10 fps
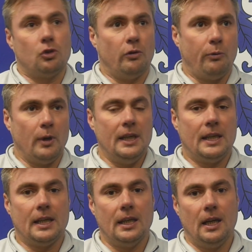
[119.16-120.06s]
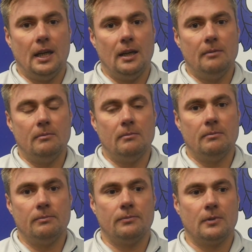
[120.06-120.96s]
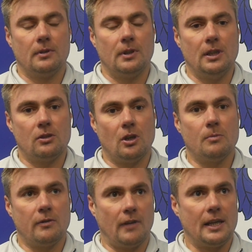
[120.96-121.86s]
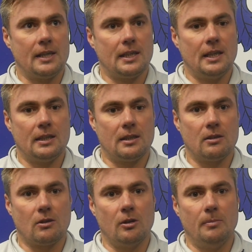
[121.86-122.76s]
Tough week. In terms of, like you say, there's going to